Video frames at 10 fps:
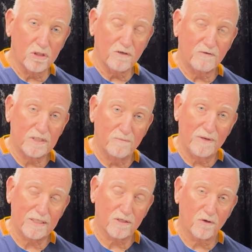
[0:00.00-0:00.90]
if it's a
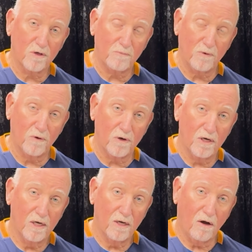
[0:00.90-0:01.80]
mixed group, or
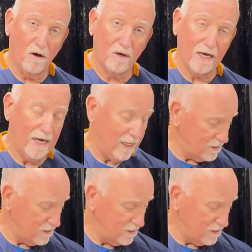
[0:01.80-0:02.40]
all guys,